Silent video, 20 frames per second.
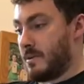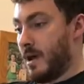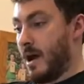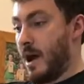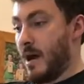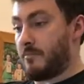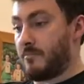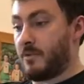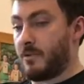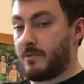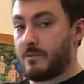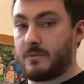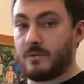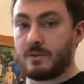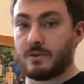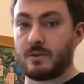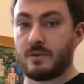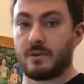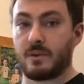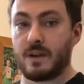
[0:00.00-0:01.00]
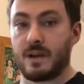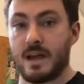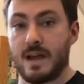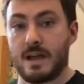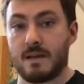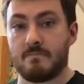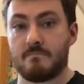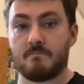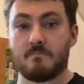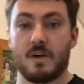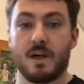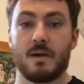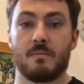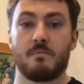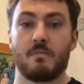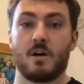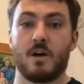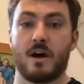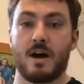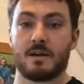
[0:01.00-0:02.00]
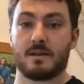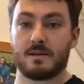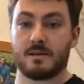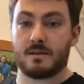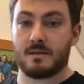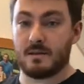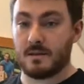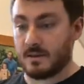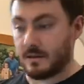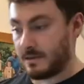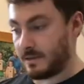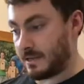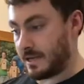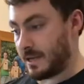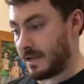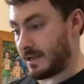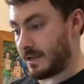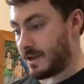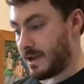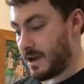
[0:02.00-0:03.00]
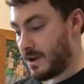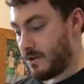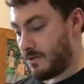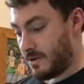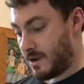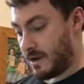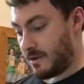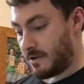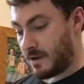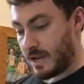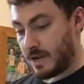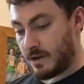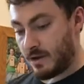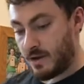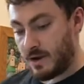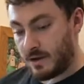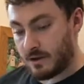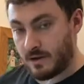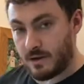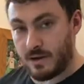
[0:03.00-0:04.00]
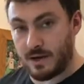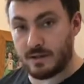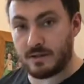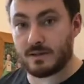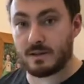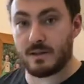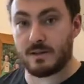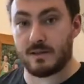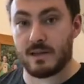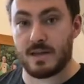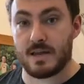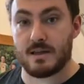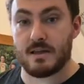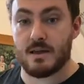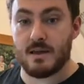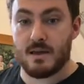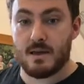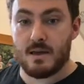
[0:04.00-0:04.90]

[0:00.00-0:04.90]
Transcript: up so that I am not sitting down and not constantly